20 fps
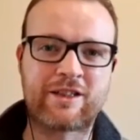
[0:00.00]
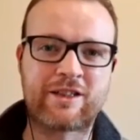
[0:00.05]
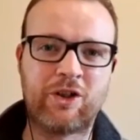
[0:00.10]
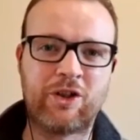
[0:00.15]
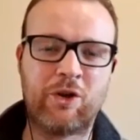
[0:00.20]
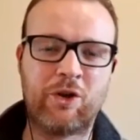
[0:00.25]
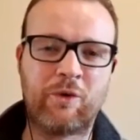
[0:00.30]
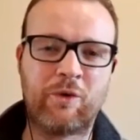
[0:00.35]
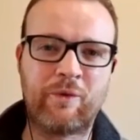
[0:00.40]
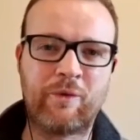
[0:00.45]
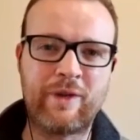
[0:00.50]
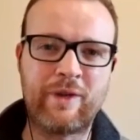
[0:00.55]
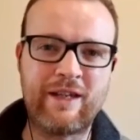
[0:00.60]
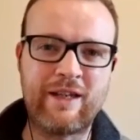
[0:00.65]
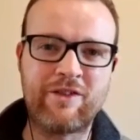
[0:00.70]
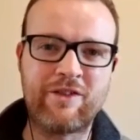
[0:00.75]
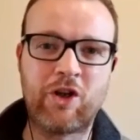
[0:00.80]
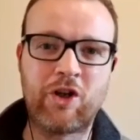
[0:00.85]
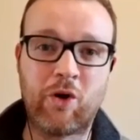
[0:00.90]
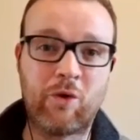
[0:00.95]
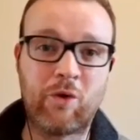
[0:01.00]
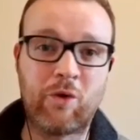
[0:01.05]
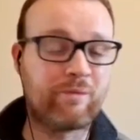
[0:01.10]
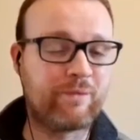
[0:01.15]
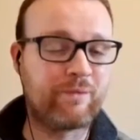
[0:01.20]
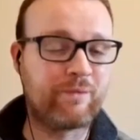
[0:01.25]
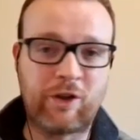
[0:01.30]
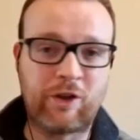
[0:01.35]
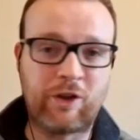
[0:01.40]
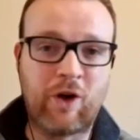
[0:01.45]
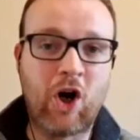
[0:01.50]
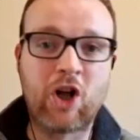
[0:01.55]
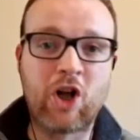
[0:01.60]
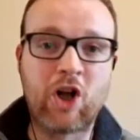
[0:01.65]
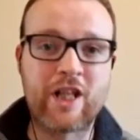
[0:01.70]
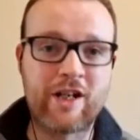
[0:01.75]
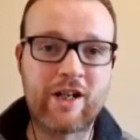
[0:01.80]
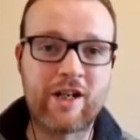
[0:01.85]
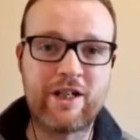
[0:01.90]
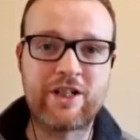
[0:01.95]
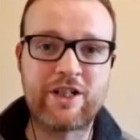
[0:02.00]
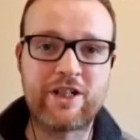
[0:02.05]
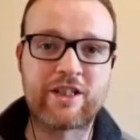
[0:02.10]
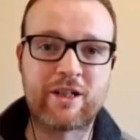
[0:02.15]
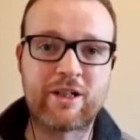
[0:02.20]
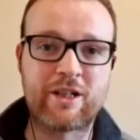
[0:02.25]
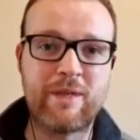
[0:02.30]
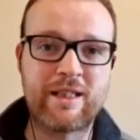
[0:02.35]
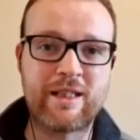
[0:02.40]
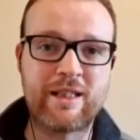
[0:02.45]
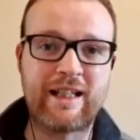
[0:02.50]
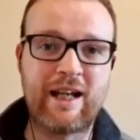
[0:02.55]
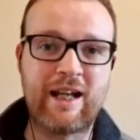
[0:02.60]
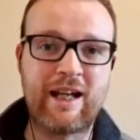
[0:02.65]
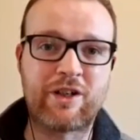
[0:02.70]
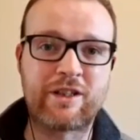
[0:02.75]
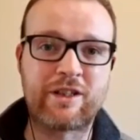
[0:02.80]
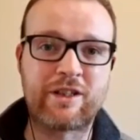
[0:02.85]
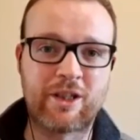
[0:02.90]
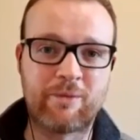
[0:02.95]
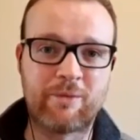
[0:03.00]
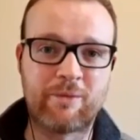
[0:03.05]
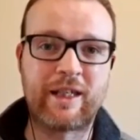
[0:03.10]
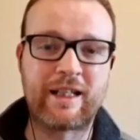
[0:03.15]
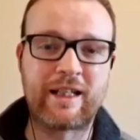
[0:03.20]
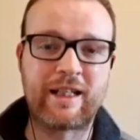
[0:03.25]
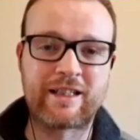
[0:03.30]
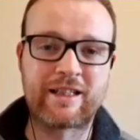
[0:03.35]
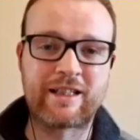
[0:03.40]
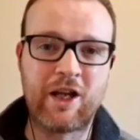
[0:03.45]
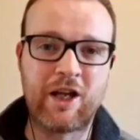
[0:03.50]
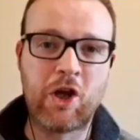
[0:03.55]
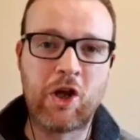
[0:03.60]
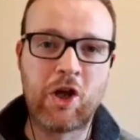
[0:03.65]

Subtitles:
So even though, you know, all generations are missing out on some things,